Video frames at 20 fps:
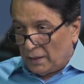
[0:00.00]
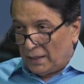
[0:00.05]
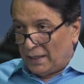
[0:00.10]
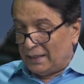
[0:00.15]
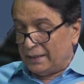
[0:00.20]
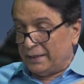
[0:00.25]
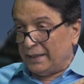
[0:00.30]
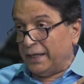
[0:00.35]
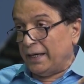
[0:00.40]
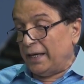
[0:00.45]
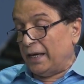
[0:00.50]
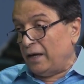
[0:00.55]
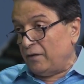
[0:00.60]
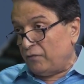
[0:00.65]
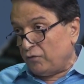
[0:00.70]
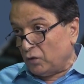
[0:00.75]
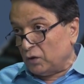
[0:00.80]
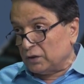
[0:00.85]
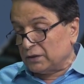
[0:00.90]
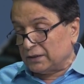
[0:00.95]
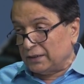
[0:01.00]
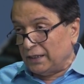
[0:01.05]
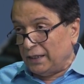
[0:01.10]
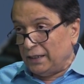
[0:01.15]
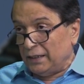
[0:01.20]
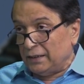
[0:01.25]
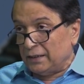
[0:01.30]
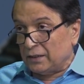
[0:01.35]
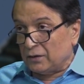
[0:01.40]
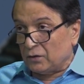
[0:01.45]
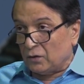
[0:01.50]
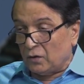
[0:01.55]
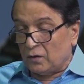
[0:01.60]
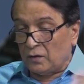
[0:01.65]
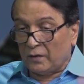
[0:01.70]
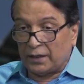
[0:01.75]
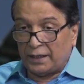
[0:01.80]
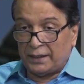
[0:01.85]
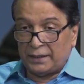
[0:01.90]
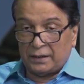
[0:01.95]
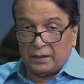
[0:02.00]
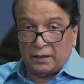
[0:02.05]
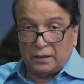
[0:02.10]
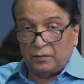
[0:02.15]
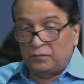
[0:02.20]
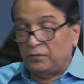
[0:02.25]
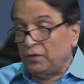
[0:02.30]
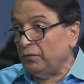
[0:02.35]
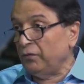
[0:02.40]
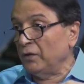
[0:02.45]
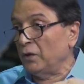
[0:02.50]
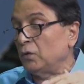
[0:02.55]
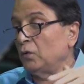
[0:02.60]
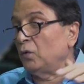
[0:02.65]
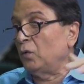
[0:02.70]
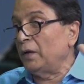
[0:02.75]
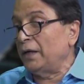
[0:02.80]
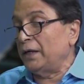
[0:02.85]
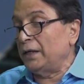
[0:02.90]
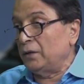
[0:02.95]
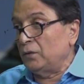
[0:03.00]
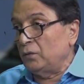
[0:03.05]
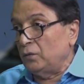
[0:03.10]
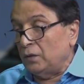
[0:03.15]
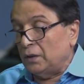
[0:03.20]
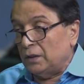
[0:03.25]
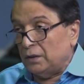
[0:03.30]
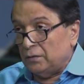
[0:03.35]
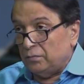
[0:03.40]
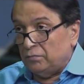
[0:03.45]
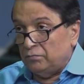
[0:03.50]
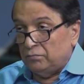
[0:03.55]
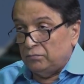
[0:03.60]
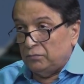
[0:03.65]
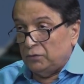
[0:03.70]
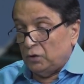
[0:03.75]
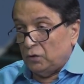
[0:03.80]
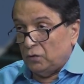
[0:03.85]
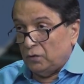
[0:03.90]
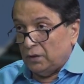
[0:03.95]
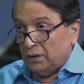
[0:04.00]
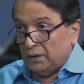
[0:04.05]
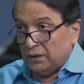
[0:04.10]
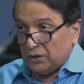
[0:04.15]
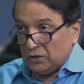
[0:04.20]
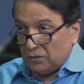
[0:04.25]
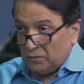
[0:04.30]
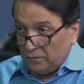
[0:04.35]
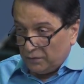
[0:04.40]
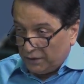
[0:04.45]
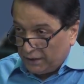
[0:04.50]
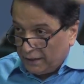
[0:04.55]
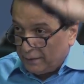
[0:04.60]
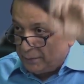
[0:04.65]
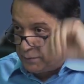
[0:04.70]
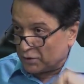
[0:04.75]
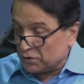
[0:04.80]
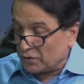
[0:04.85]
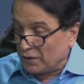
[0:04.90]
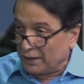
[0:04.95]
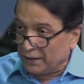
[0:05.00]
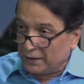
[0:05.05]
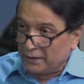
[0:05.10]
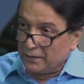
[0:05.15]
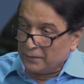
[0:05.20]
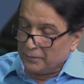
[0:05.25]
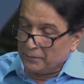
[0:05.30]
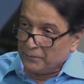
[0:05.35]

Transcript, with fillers: and the Air Force saying that, all right, we will go and do a, you know, a deep strike.